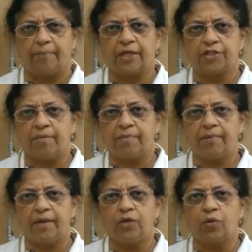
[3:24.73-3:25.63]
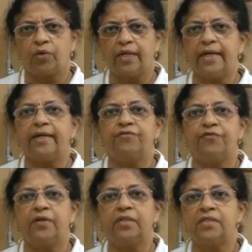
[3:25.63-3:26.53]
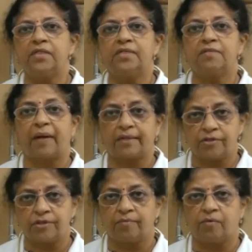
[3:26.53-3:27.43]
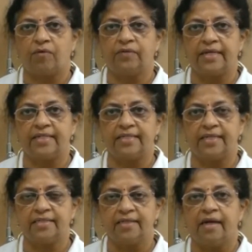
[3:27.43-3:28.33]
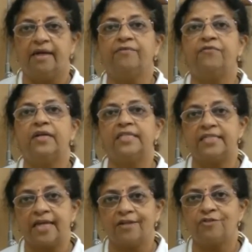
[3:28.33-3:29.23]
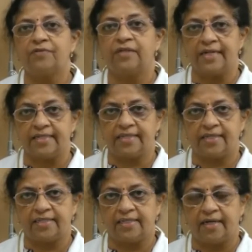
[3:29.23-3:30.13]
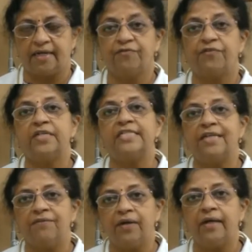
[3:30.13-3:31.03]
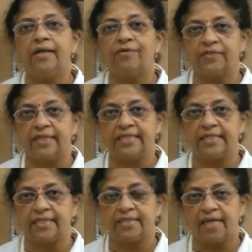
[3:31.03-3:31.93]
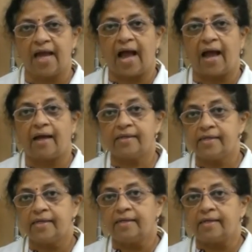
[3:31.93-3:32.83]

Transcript: Patient may be in totally different spectrum of the disease, different stage of the disease, different severity of the disease. And